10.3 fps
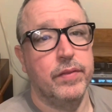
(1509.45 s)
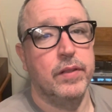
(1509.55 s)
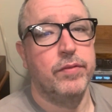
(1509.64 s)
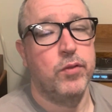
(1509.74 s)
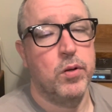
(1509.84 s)
the
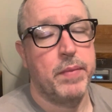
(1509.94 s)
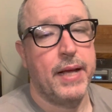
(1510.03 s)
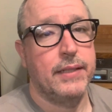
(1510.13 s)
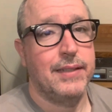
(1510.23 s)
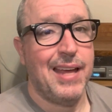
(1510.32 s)

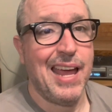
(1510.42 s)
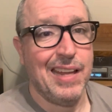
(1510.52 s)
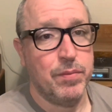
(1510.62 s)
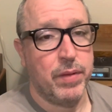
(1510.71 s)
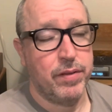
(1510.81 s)
format at
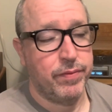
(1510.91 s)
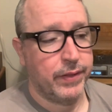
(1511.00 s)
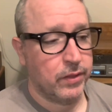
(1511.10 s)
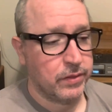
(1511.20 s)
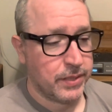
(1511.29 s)
my
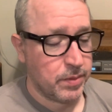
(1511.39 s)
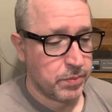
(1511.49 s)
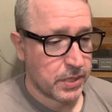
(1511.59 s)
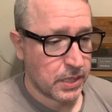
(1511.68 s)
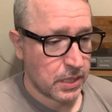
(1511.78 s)

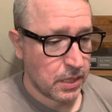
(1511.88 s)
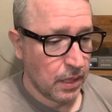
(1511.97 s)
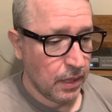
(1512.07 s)
fingertips